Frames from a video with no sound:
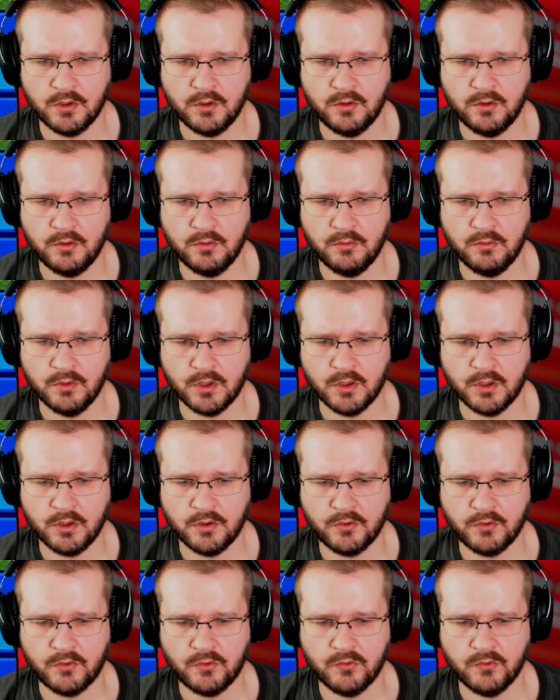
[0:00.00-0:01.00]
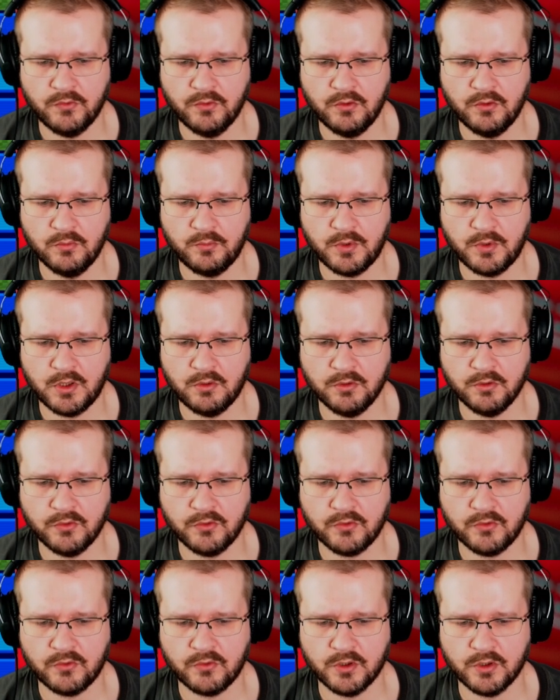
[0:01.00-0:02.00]
Do a nice full power
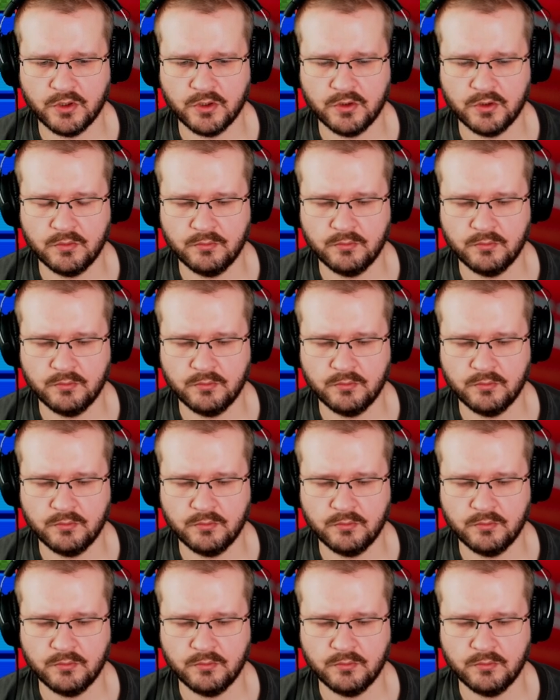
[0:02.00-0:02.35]
strike.